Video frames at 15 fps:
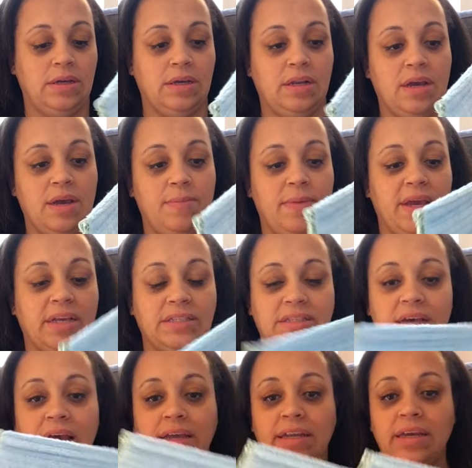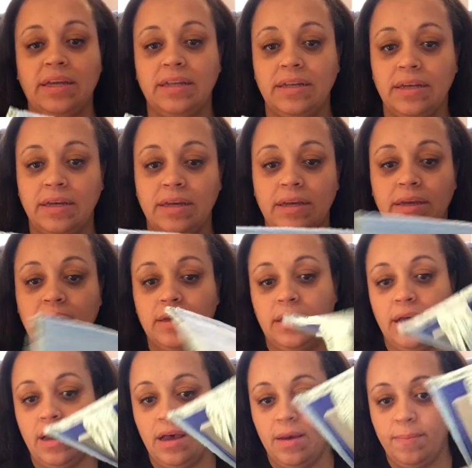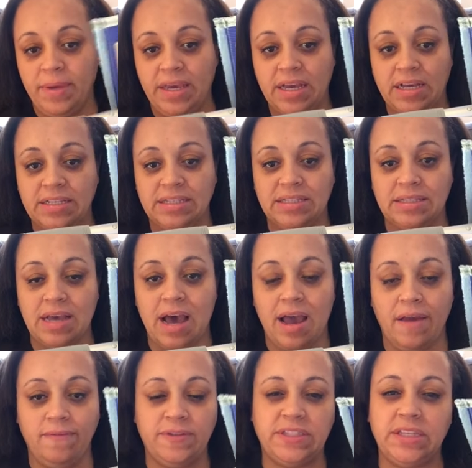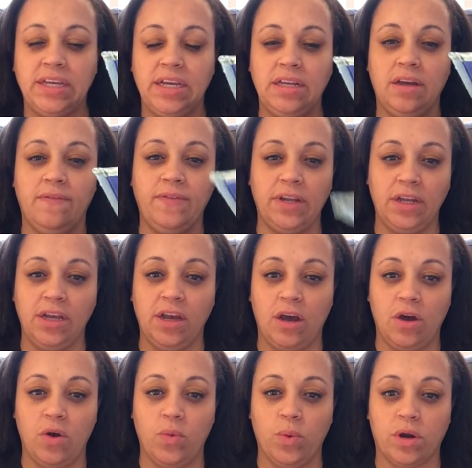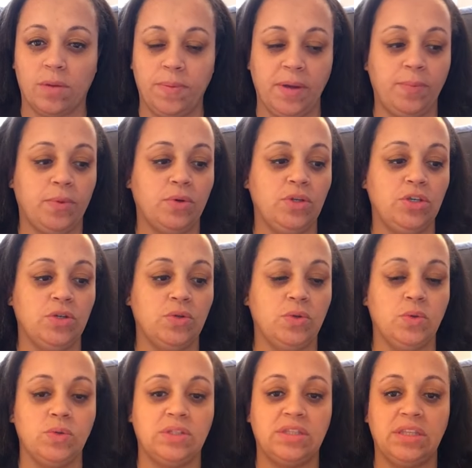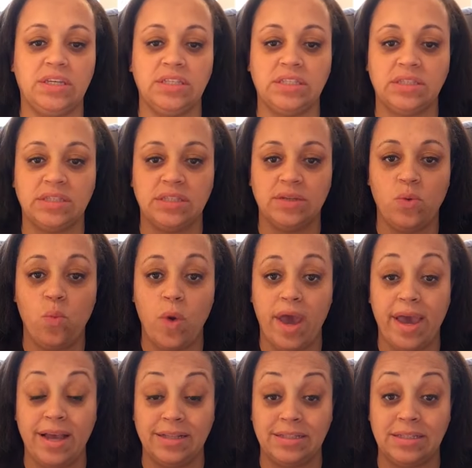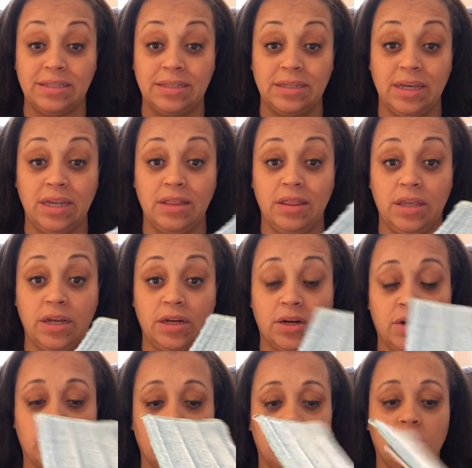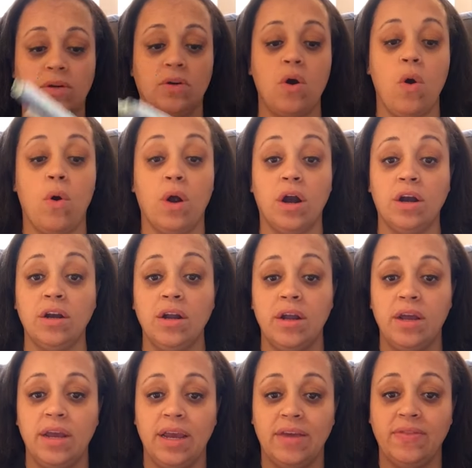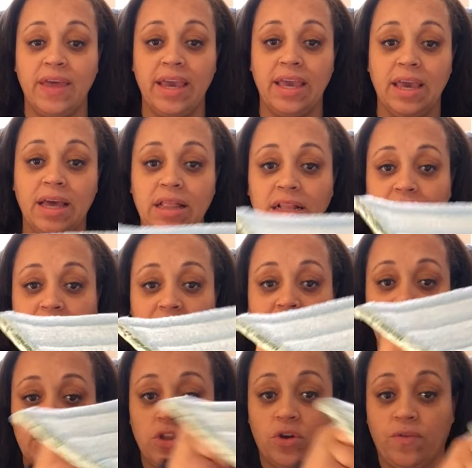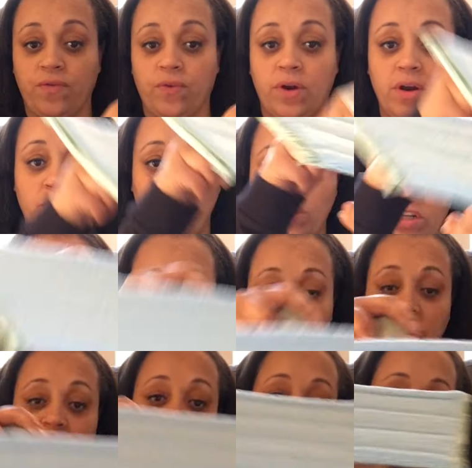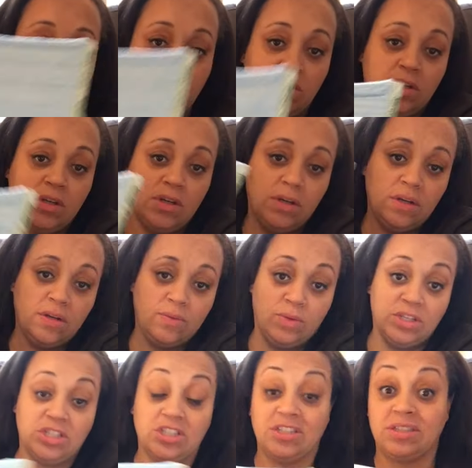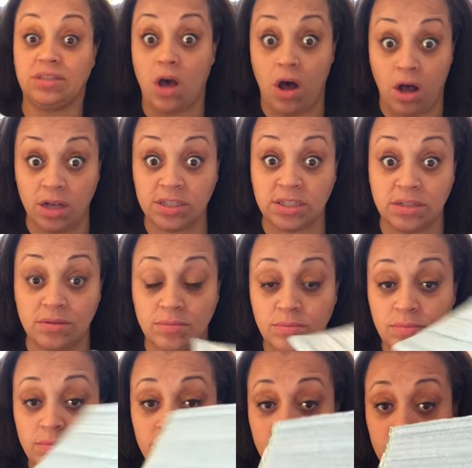and I'm excited because I've seen a video where people use this wet in their car and they can clean like their front windshield, which is awesome.